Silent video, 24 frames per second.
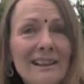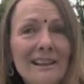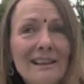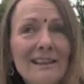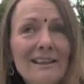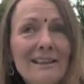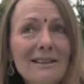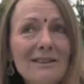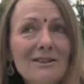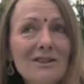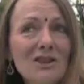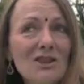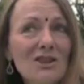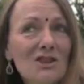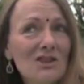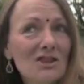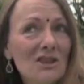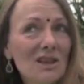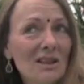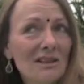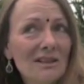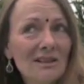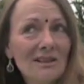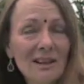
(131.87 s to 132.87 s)
He just
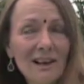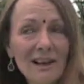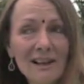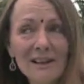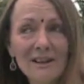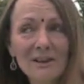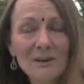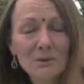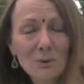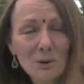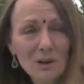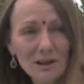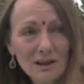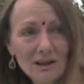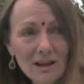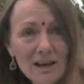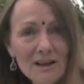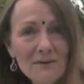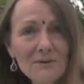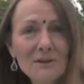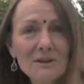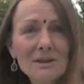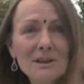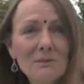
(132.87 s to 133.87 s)
shed the light on what
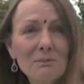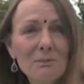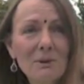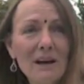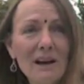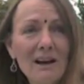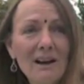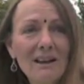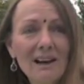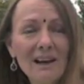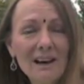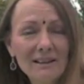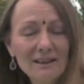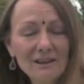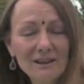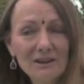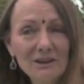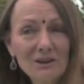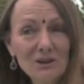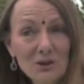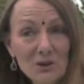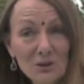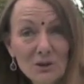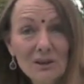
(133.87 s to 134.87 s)
life is about, how to
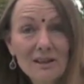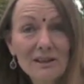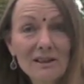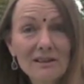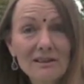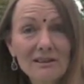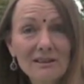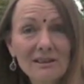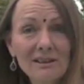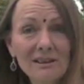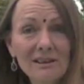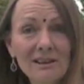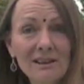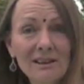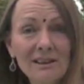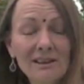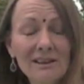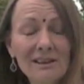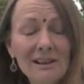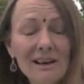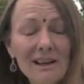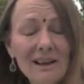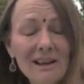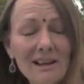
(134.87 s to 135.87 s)
enjoy it,
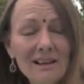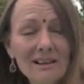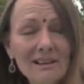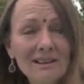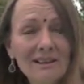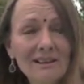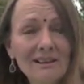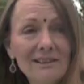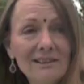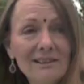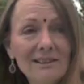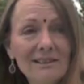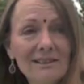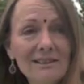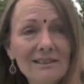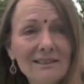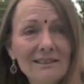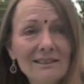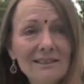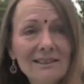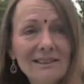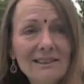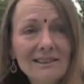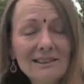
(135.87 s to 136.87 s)

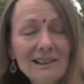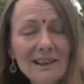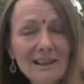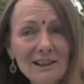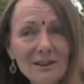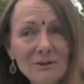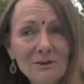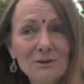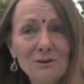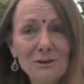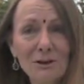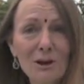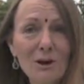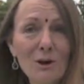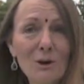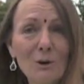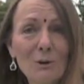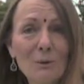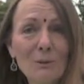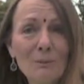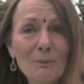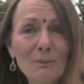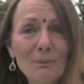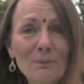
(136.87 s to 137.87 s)
and let it flow.
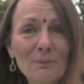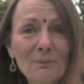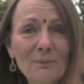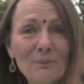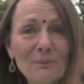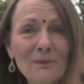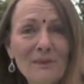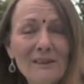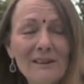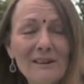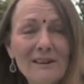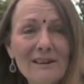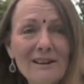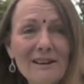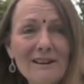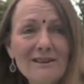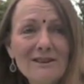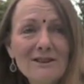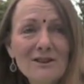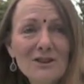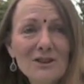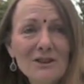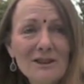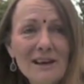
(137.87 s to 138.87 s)
I
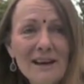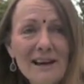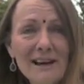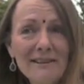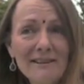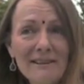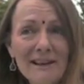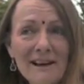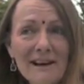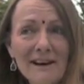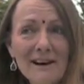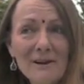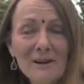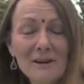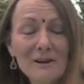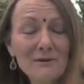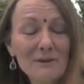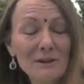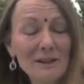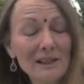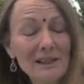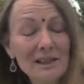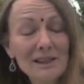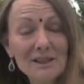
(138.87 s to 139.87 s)
understand now if
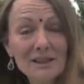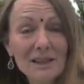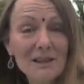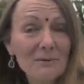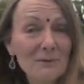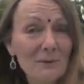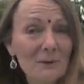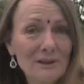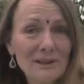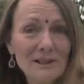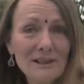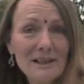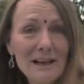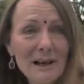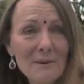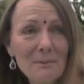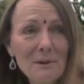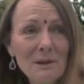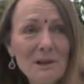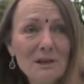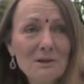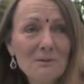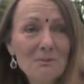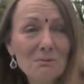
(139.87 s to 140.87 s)
any suffering is
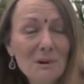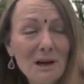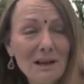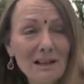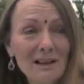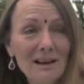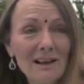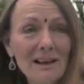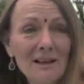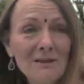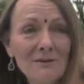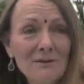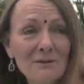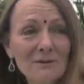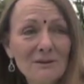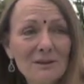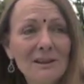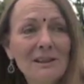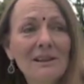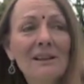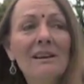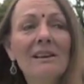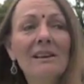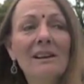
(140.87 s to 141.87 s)
happening in my life,
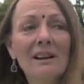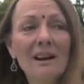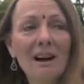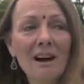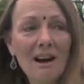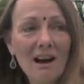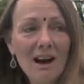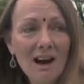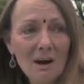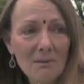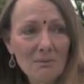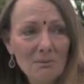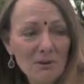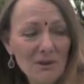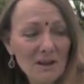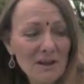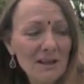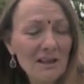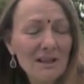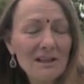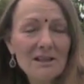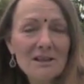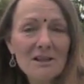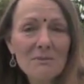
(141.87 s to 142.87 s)
I'm
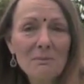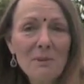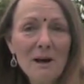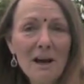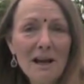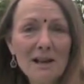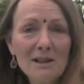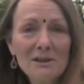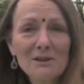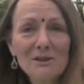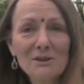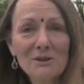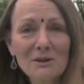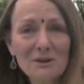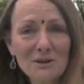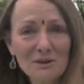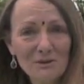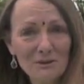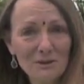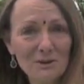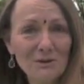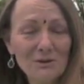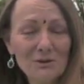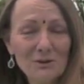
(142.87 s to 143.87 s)
thinking of the past or the
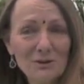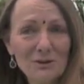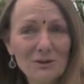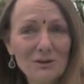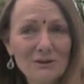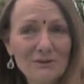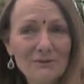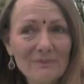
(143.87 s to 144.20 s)
future.